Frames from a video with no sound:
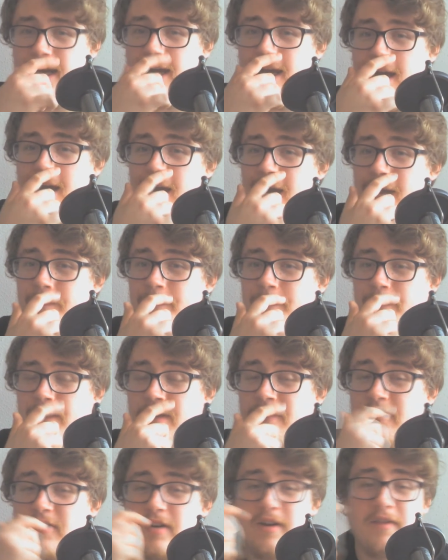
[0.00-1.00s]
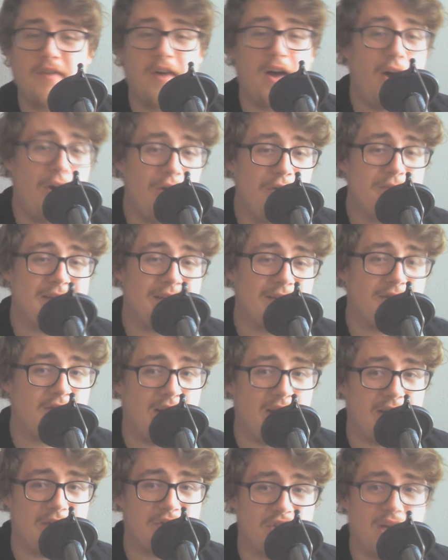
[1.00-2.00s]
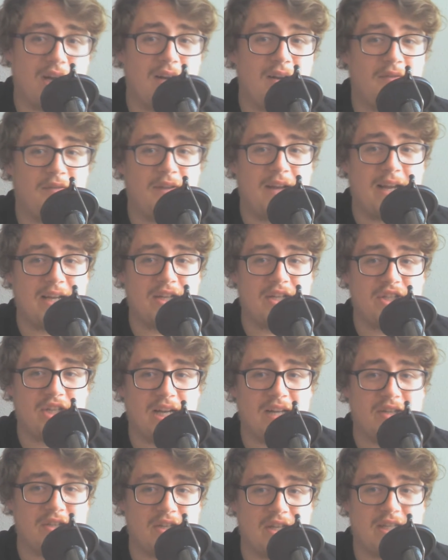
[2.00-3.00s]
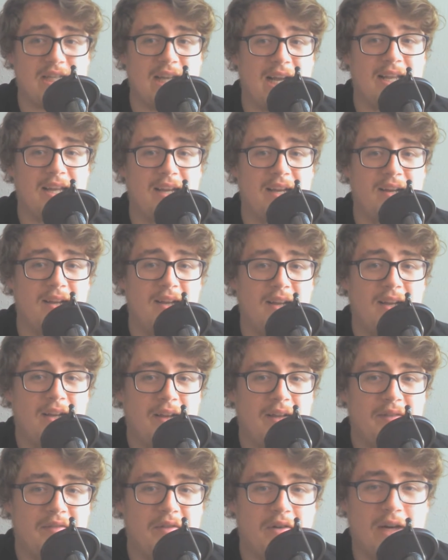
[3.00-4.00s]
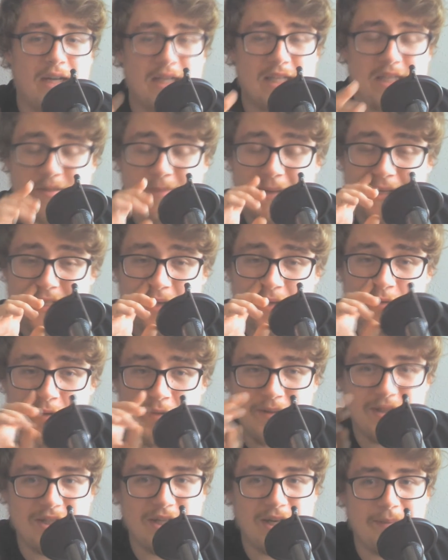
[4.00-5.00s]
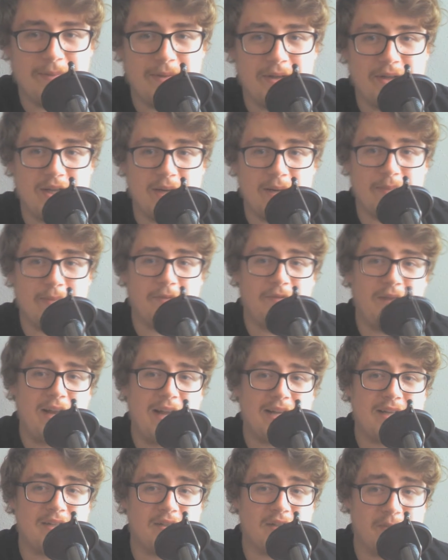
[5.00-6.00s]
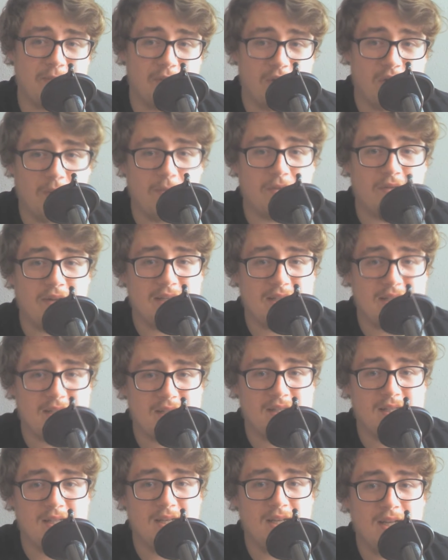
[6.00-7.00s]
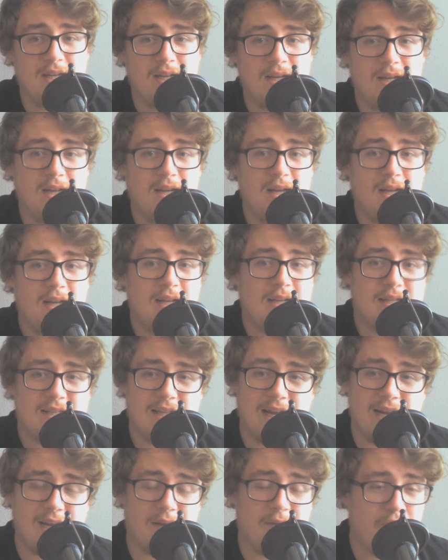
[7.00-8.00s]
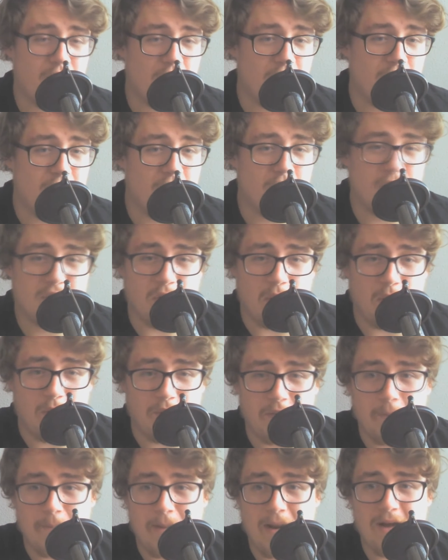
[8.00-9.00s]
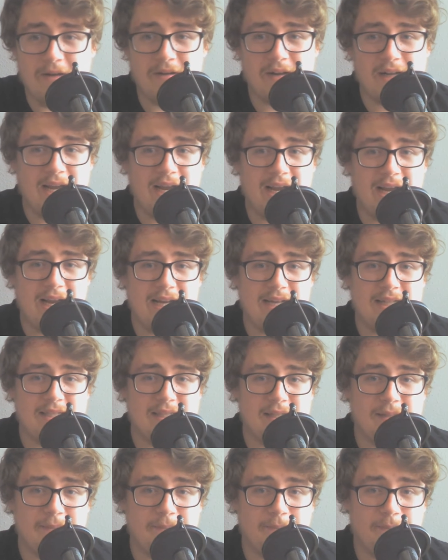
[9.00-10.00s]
In front of her hometown crowd, Charlotte Flair challenged Natalya for her SmackDown Women's Championship. Flair took some uncommon risks, setting up for a moonsault off the barricade,